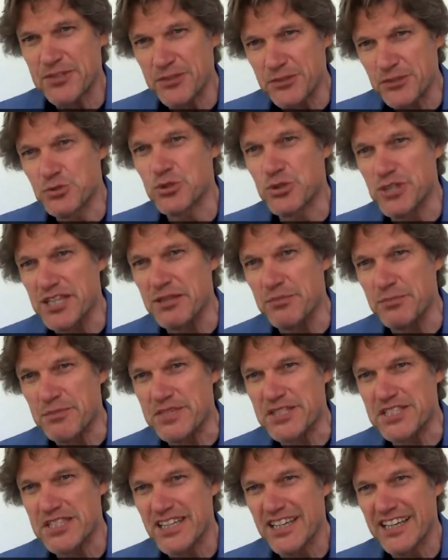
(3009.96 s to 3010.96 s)

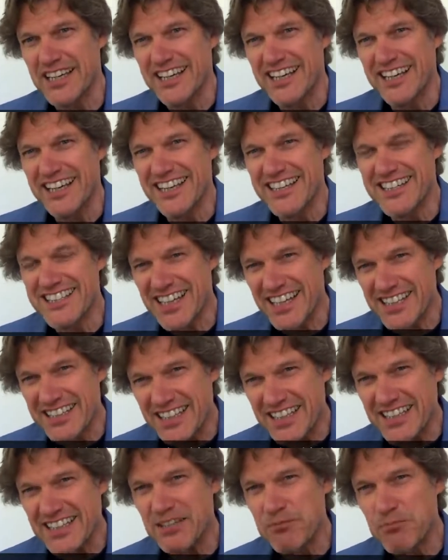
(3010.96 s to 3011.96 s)
dreams? It's, I
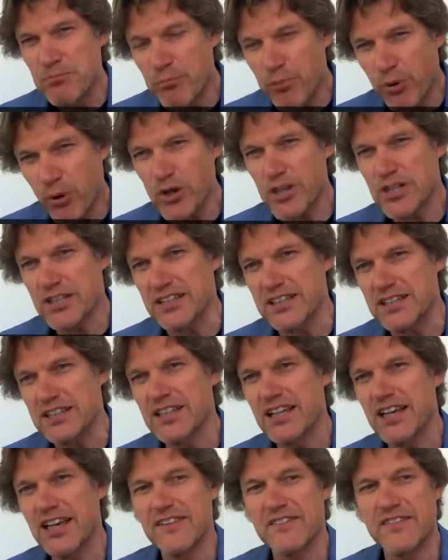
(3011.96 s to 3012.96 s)
think,
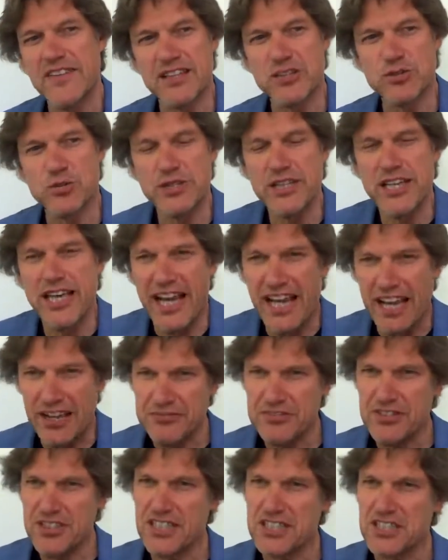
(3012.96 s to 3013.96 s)
important that we
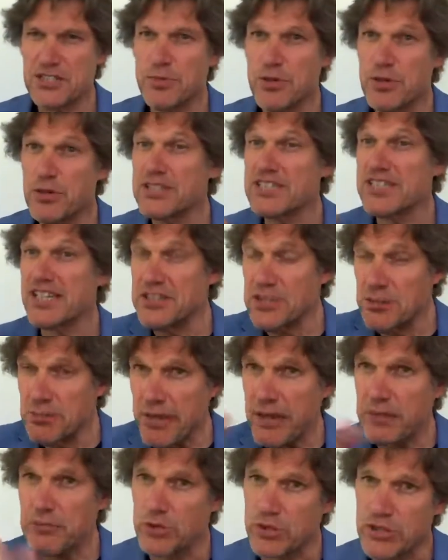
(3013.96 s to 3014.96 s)
have the experience and the
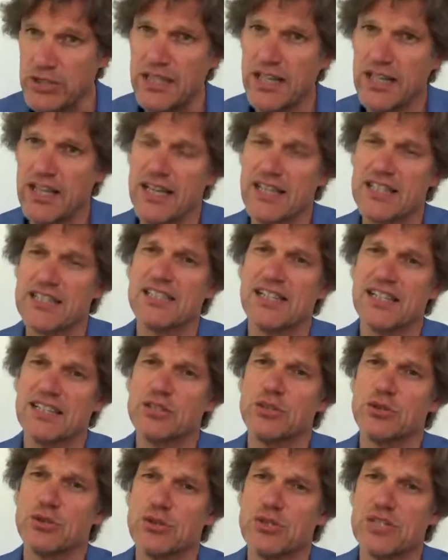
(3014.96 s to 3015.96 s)
memory, as
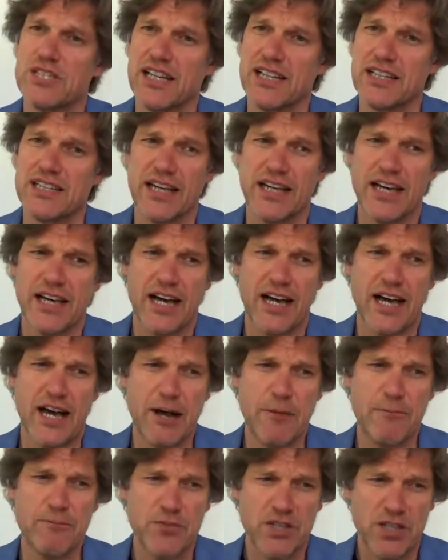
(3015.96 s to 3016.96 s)
Sadhguru said,
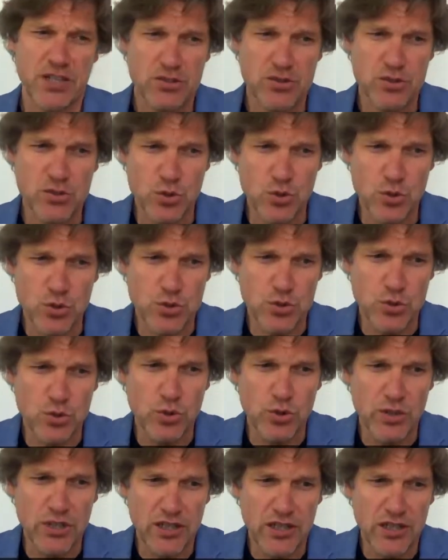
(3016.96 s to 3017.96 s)

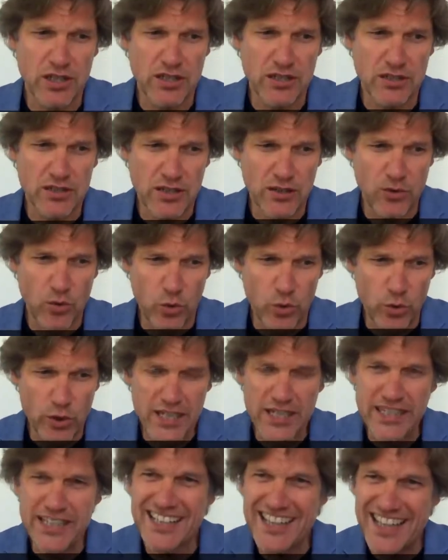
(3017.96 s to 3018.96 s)
to
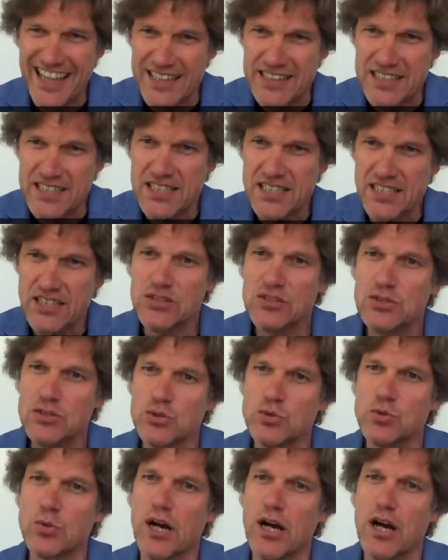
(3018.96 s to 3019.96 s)
really get
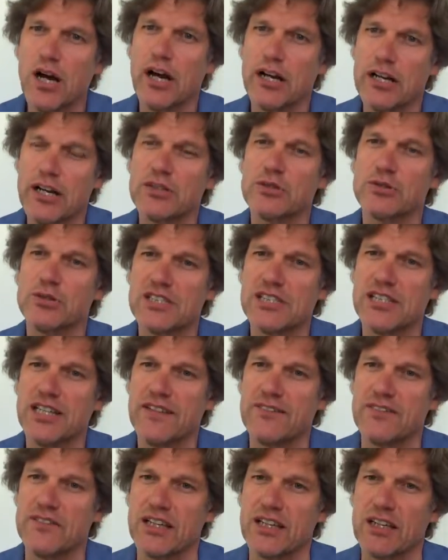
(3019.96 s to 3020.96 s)
to an
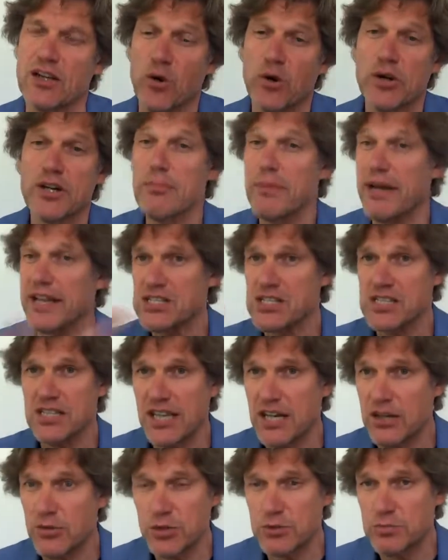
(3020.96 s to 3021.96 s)
understanding. Or
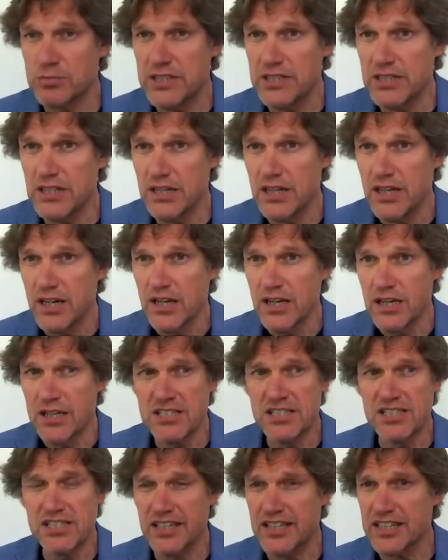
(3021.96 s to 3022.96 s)
imagine I would be
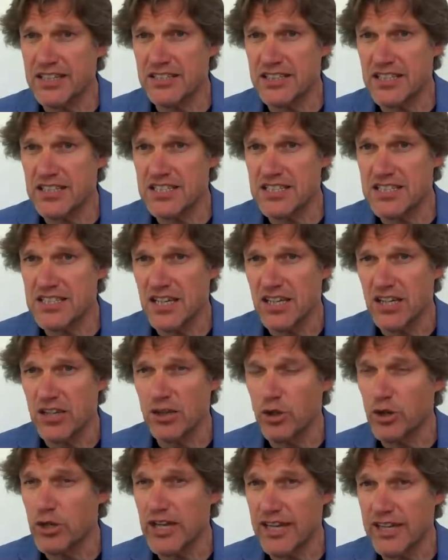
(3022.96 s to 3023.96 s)
a scientist
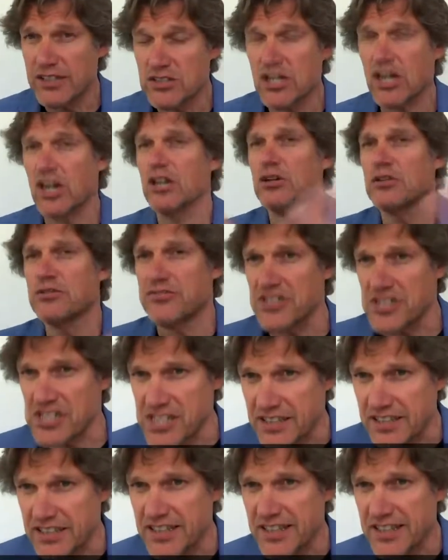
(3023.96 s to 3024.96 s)
looking at color
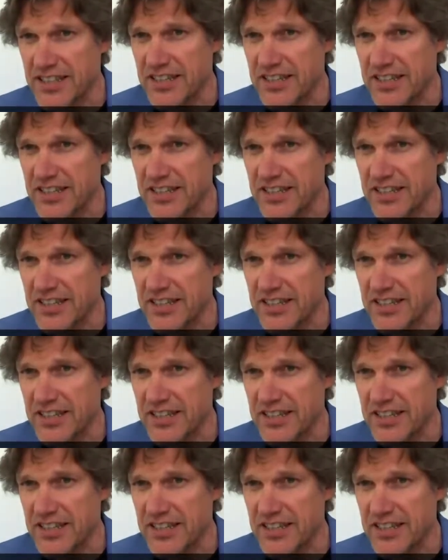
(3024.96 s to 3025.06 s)
vision,